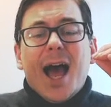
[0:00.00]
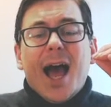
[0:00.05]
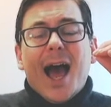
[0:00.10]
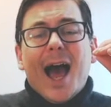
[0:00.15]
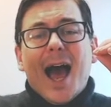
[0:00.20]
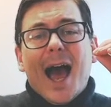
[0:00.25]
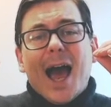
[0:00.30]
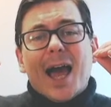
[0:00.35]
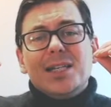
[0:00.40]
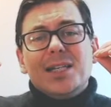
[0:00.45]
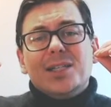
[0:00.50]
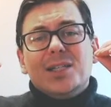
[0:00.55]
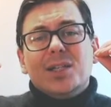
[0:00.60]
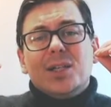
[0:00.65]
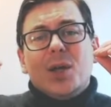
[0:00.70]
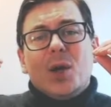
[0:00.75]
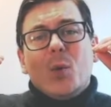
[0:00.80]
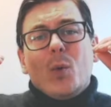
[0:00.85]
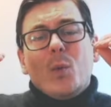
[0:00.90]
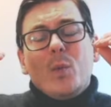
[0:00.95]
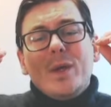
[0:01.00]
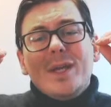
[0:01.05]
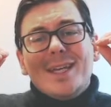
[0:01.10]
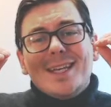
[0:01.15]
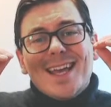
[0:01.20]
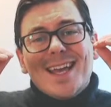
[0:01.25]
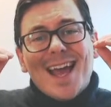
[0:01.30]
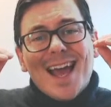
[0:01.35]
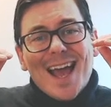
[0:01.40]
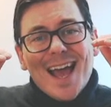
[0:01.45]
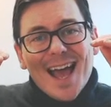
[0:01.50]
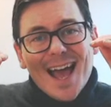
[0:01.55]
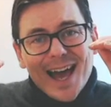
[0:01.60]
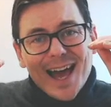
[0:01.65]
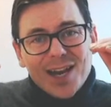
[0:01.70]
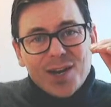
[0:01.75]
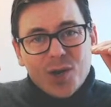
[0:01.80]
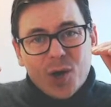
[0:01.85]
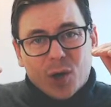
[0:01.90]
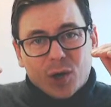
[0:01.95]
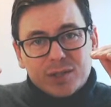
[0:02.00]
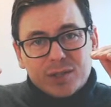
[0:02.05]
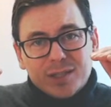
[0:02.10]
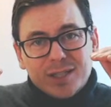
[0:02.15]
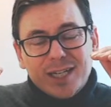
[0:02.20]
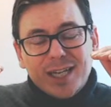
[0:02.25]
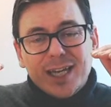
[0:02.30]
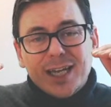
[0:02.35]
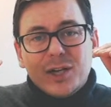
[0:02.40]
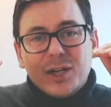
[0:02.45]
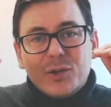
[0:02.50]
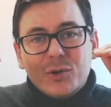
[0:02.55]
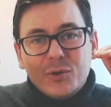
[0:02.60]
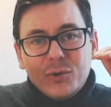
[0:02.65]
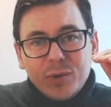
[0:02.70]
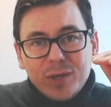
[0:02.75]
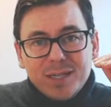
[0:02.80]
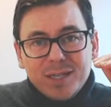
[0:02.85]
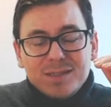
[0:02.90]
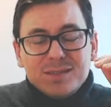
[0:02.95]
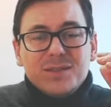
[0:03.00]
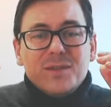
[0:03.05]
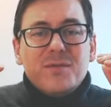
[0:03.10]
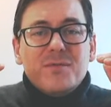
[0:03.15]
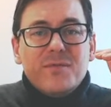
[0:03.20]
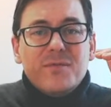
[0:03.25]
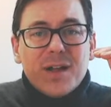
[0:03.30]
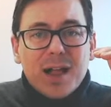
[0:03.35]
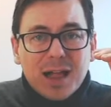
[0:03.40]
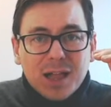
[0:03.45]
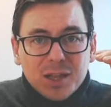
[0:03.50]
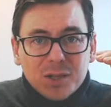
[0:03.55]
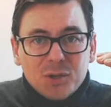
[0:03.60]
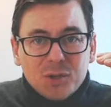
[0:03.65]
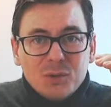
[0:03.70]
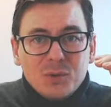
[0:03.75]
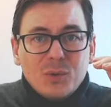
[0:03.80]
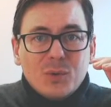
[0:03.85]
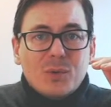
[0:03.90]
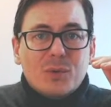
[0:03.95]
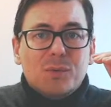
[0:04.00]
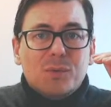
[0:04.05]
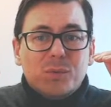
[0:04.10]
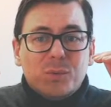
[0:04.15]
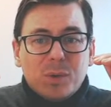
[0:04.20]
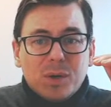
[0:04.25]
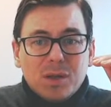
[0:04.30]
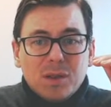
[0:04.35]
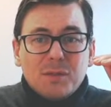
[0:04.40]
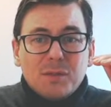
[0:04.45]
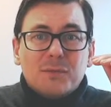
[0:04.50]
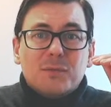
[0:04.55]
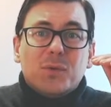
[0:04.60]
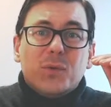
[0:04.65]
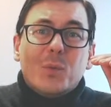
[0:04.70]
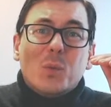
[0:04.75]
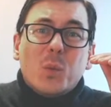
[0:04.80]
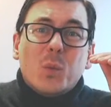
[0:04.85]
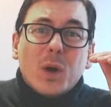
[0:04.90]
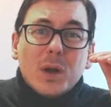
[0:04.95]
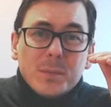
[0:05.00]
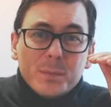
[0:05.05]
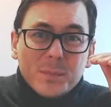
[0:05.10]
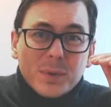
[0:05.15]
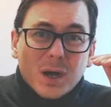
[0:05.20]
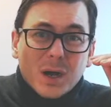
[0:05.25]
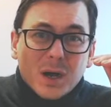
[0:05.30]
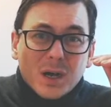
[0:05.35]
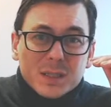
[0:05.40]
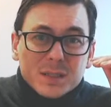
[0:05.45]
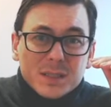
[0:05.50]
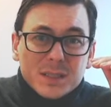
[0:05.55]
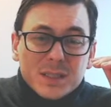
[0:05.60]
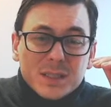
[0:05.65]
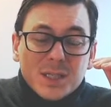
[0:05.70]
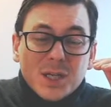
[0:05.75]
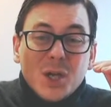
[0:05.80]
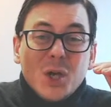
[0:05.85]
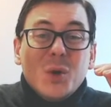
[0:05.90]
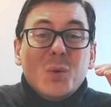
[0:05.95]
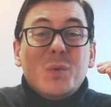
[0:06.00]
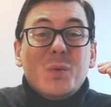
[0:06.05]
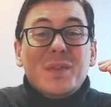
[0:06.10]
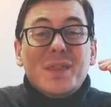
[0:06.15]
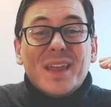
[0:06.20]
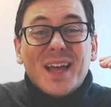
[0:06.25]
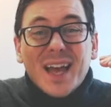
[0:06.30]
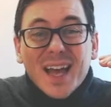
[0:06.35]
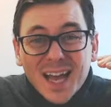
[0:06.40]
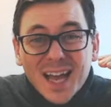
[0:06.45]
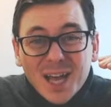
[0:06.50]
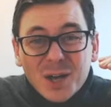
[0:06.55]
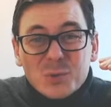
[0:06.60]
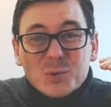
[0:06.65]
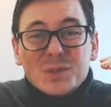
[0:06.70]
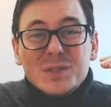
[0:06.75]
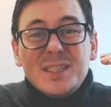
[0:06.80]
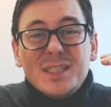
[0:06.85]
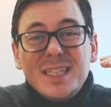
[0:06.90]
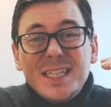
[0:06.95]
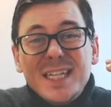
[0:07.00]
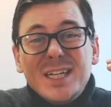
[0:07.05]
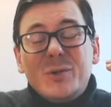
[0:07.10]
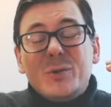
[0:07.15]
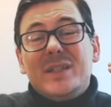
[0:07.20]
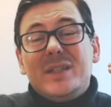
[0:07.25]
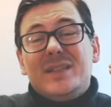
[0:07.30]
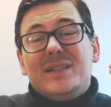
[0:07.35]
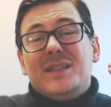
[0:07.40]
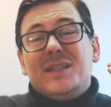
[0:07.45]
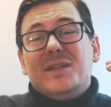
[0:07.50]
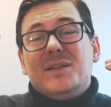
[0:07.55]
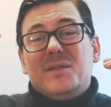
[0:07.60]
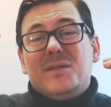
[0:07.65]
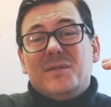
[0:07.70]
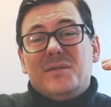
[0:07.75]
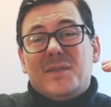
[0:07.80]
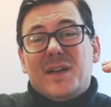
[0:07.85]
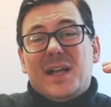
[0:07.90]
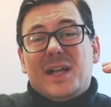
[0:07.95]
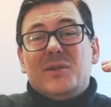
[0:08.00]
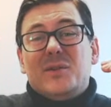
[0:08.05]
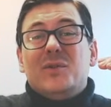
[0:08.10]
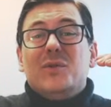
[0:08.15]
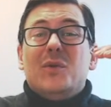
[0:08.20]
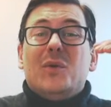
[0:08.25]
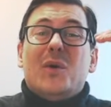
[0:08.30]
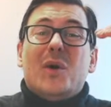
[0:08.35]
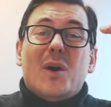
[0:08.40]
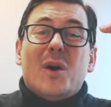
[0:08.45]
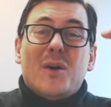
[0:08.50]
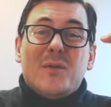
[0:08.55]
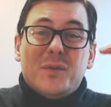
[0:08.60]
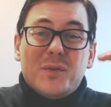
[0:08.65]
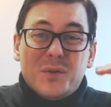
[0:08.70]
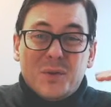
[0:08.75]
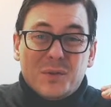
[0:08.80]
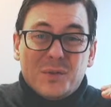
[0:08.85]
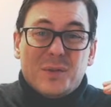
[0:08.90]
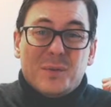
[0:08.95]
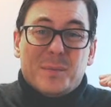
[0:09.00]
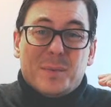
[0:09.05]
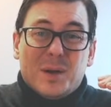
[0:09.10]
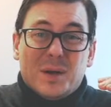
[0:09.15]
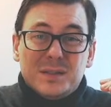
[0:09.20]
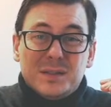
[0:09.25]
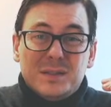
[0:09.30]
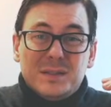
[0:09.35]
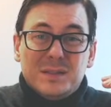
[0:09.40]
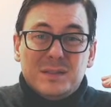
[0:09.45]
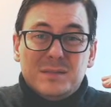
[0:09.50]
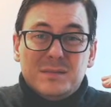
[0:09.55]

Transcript: and we cannot increase the value or the wealth for one party without decreasing the value of another party.